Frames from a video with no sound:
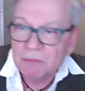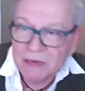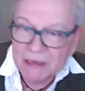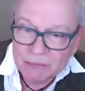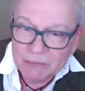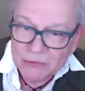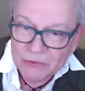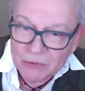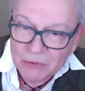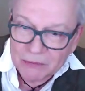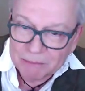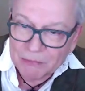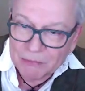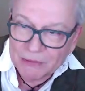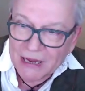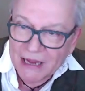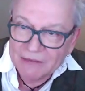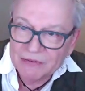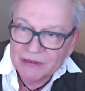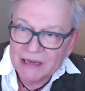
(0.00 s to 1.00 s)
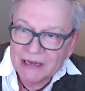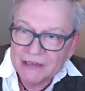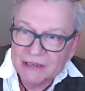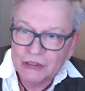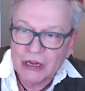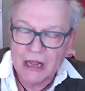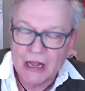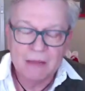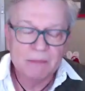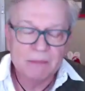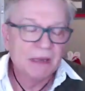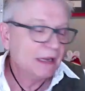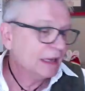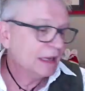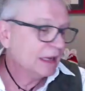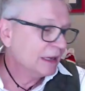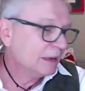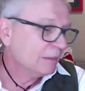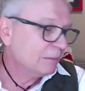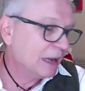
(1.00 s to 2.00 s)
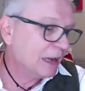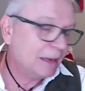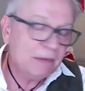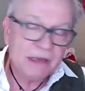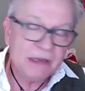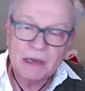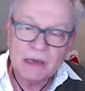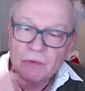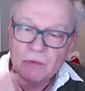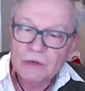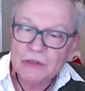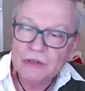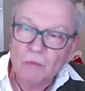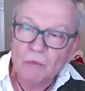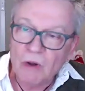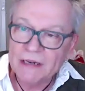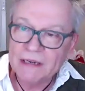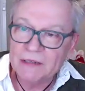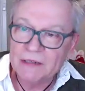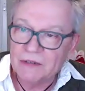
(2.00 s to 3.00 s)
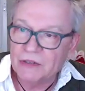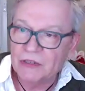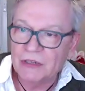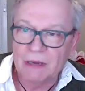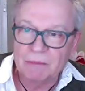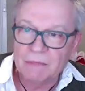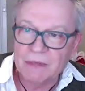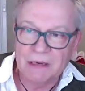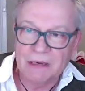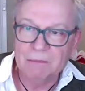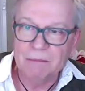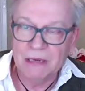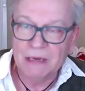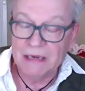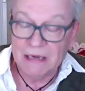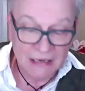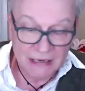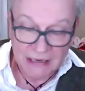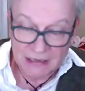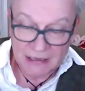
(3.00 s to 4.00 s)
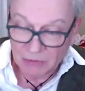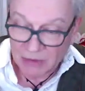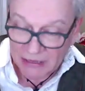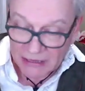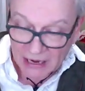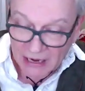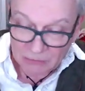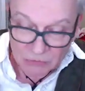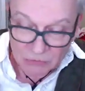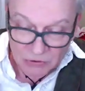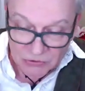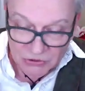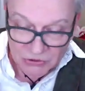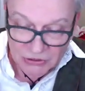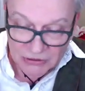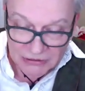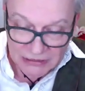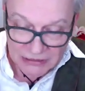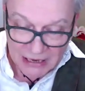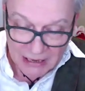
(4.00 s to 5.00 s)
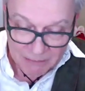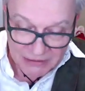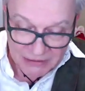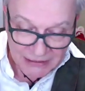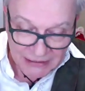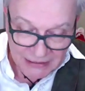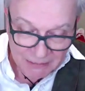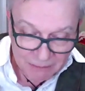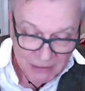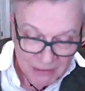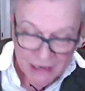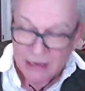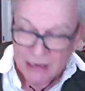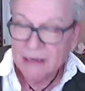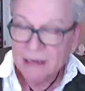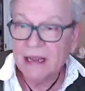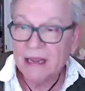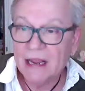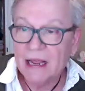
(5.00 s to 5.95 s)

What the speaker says: people who will apply for that job. Maybe there were 20 or something. But at any rate, I rose to the top of the heap. They